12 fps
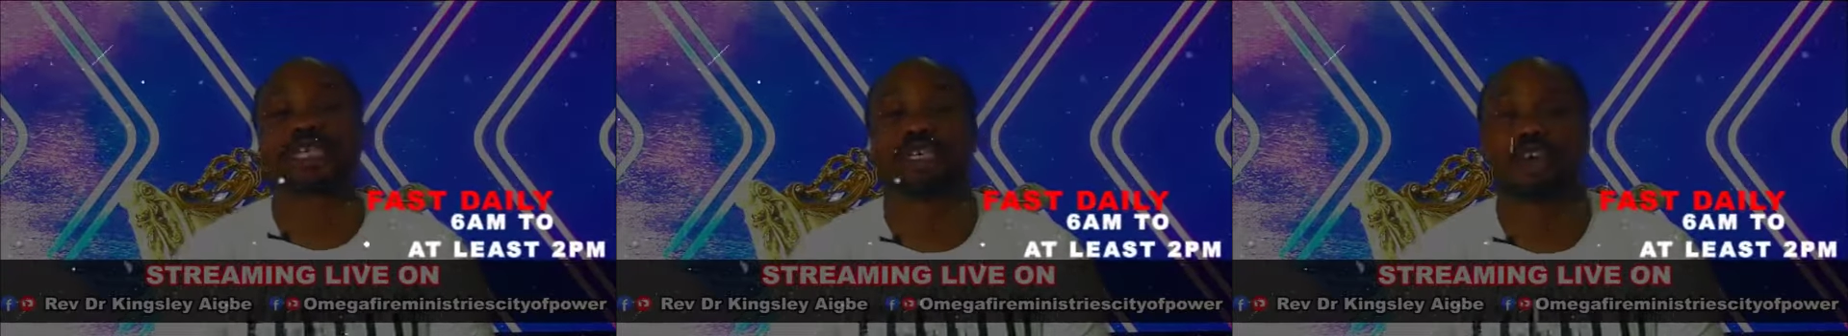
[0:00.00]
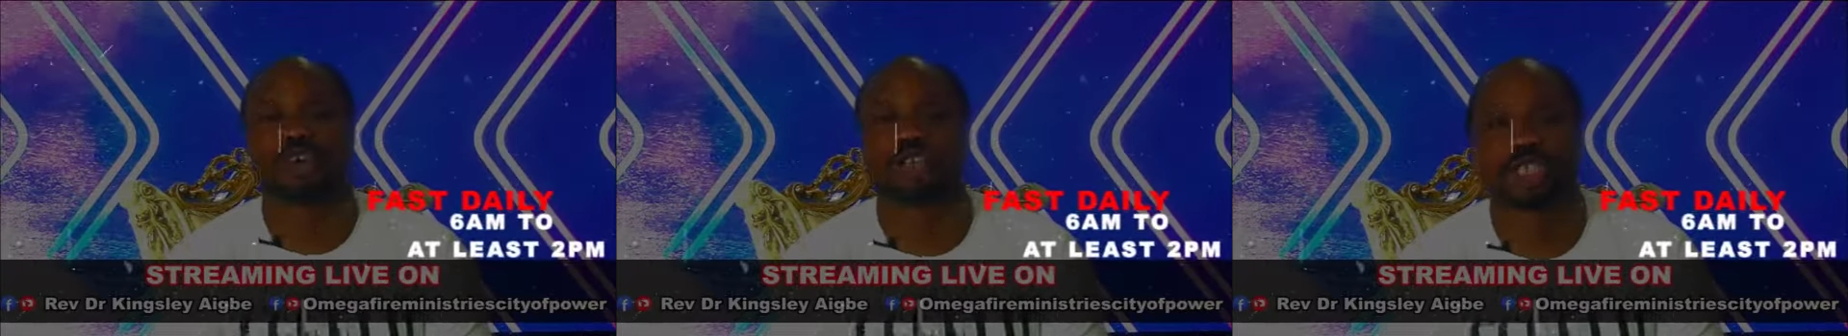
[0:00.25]

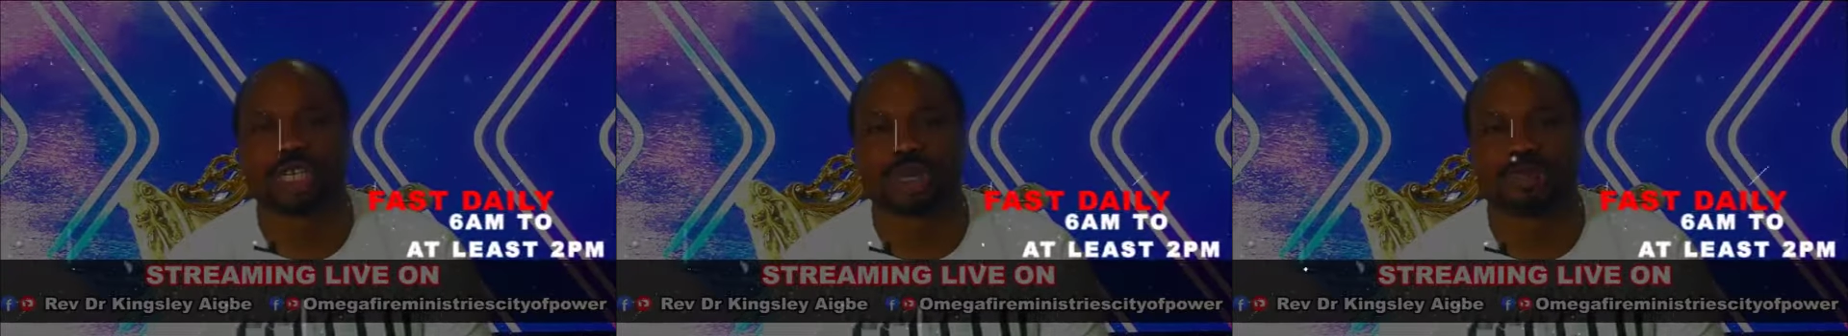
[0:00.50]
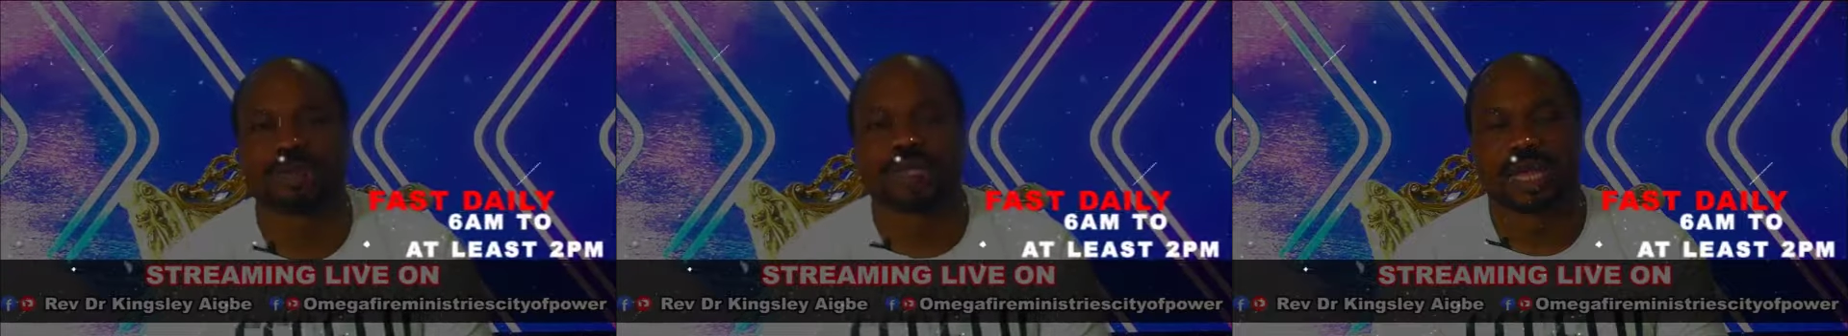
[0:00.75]
your
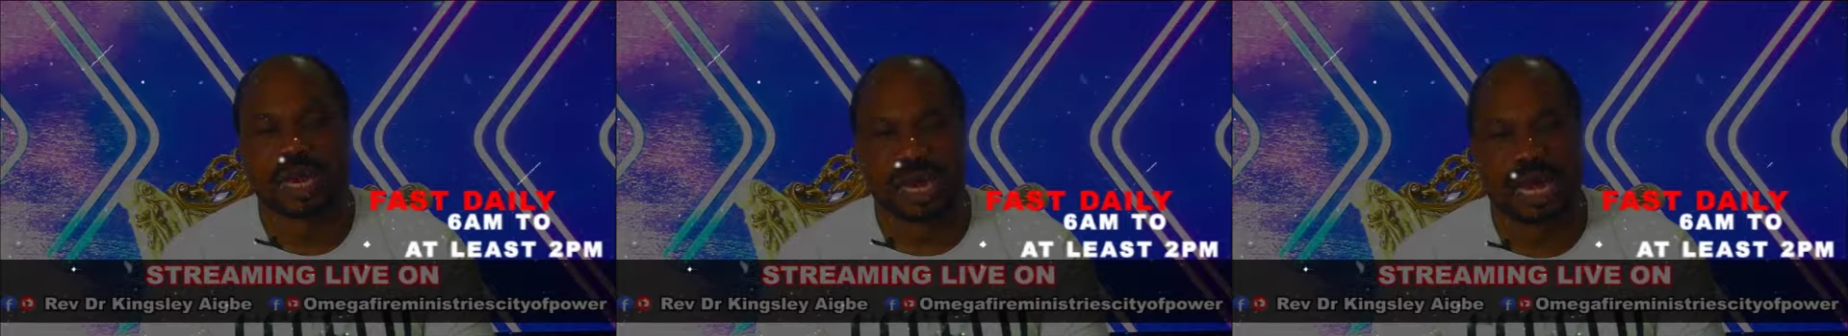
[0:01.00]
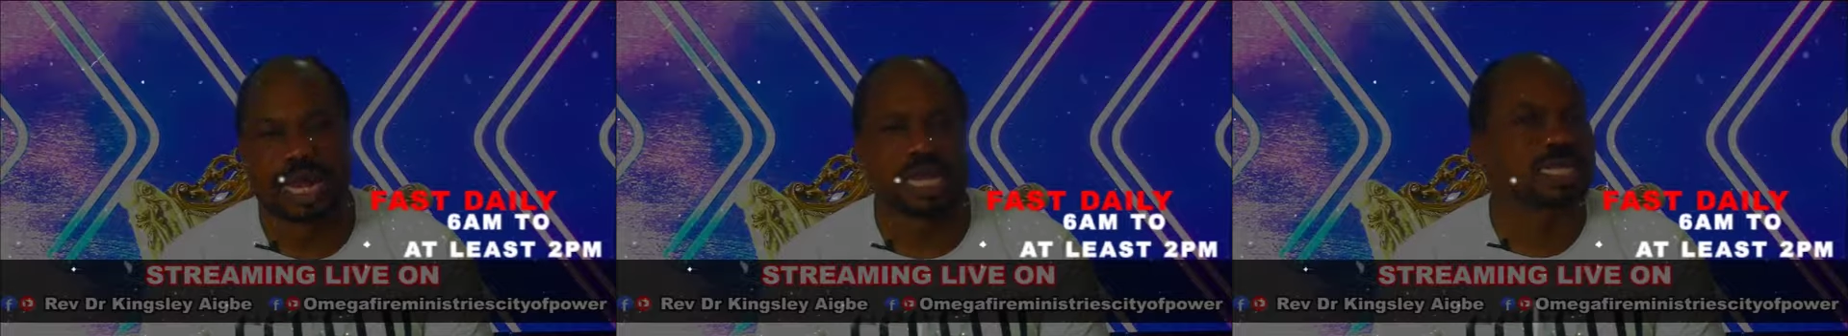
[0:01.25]
dream.
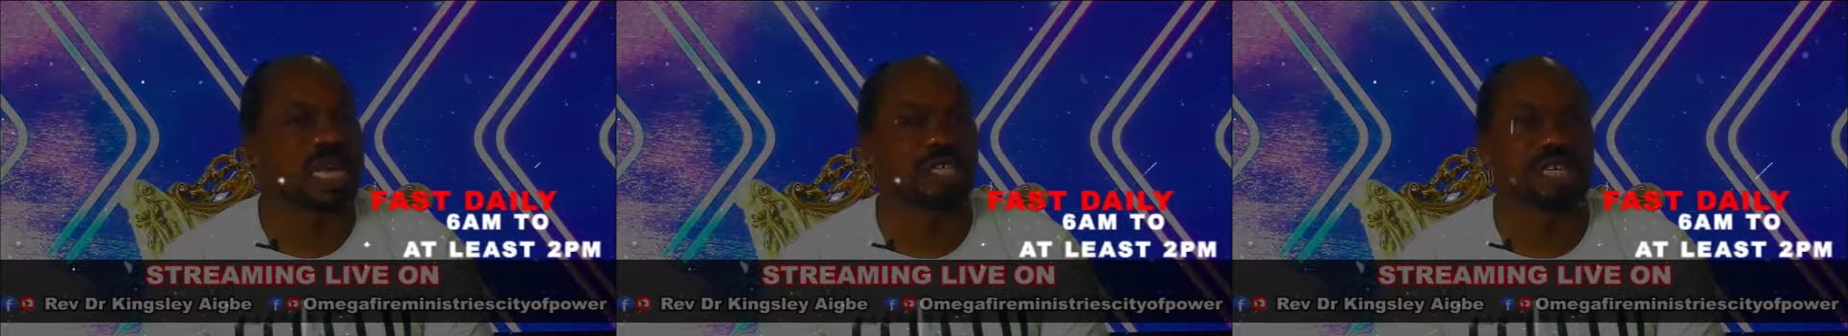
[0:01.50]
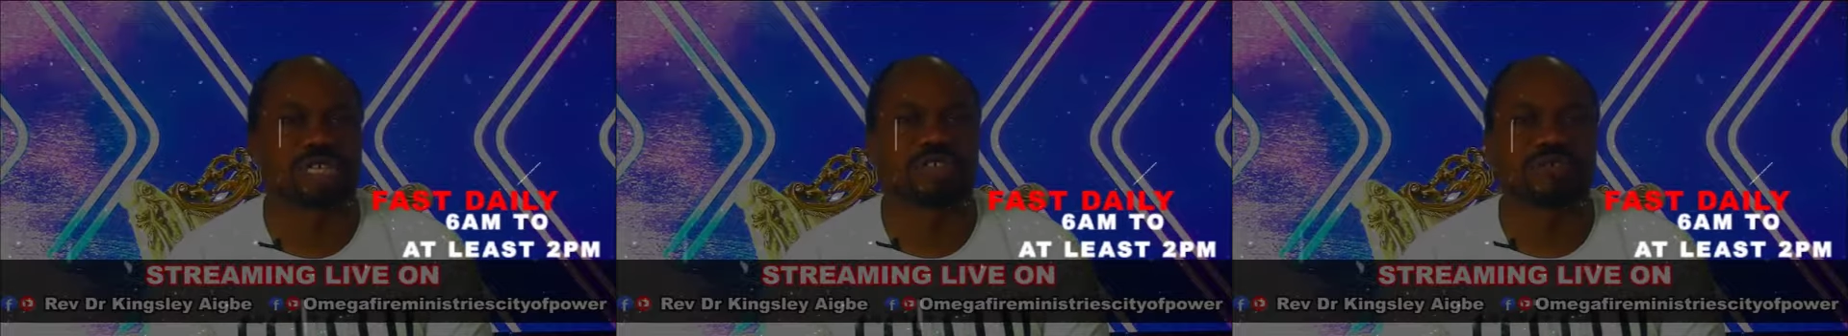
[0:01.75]
Ladies and
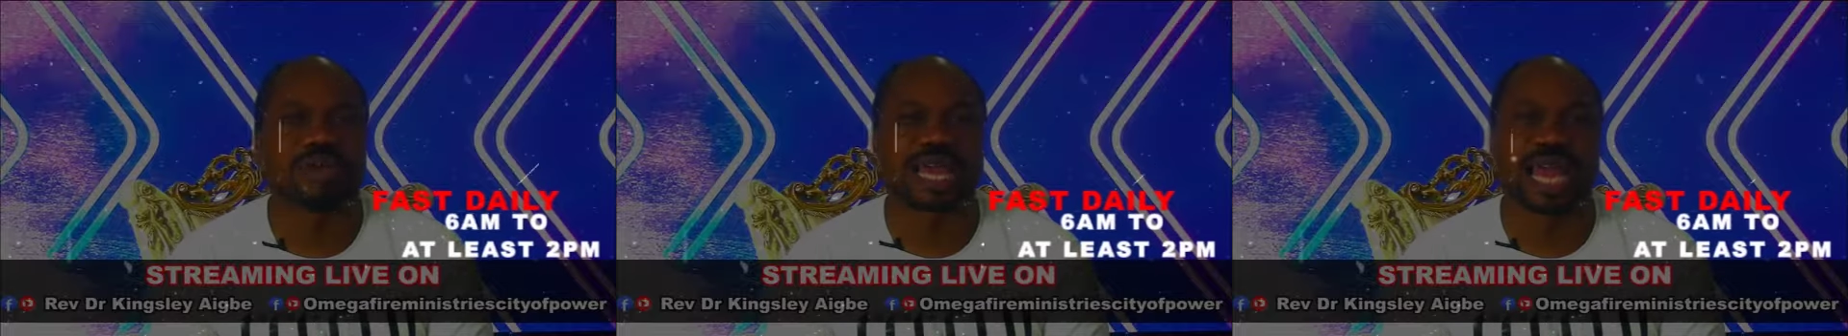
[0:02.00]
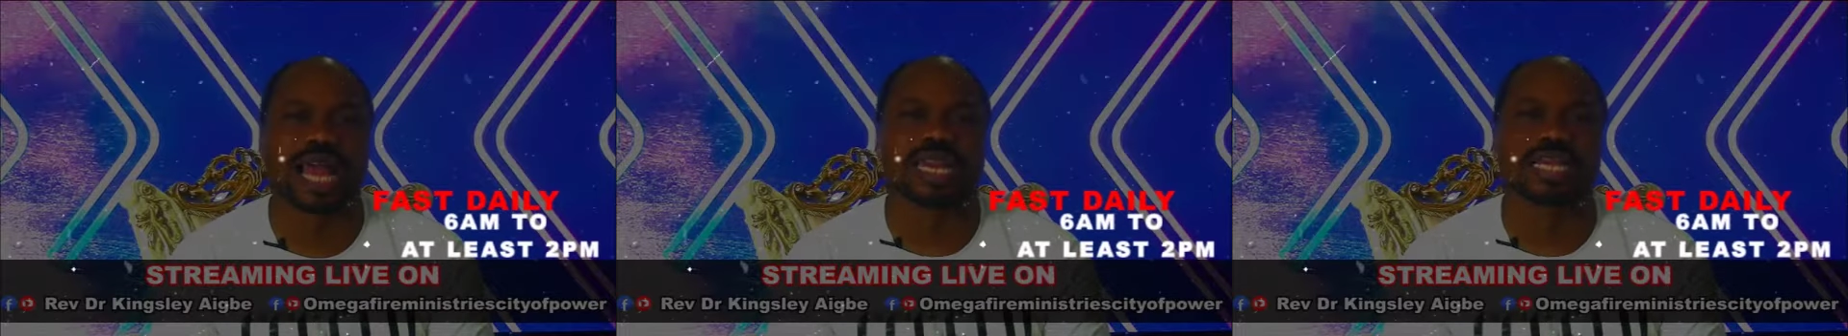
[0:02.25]
gentlemen,
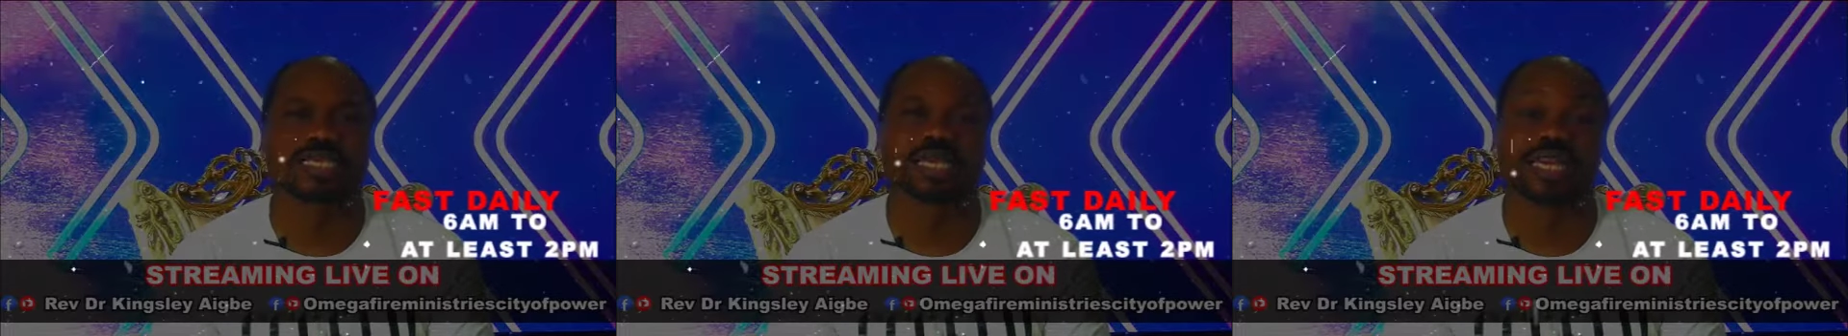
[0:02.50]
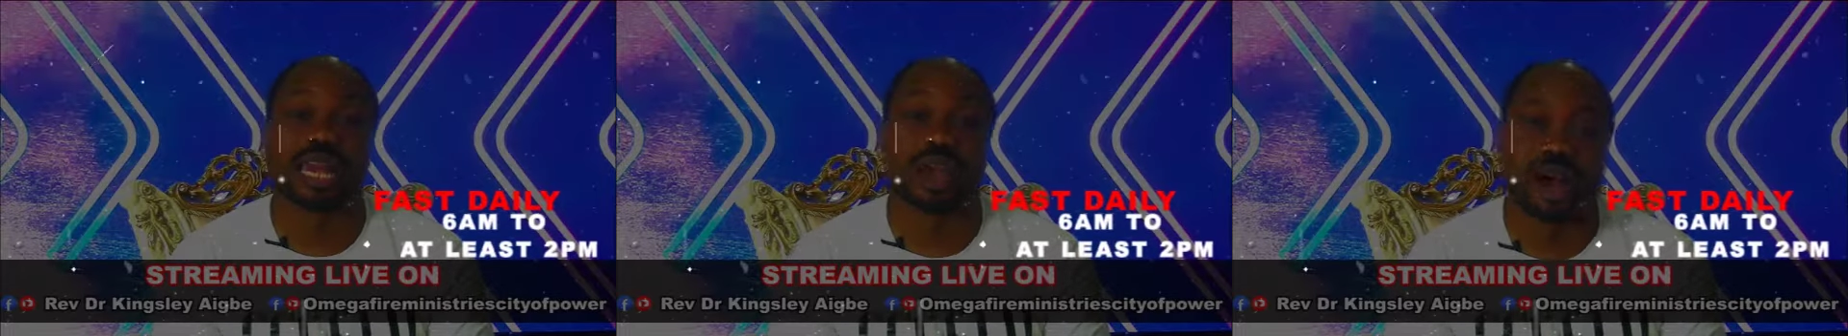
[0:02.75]
hear this
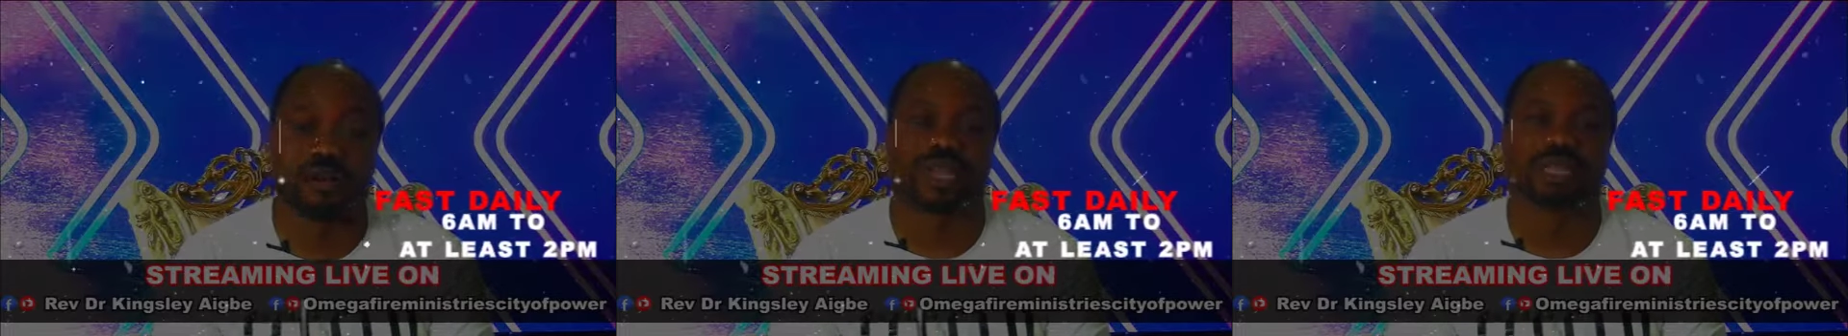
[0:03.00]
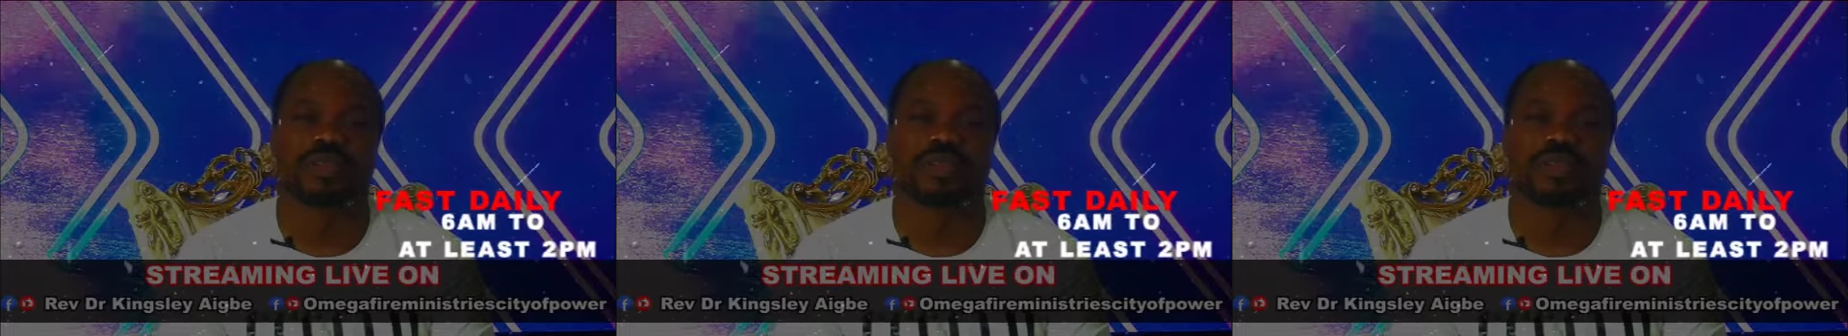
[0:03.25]
in a hurry.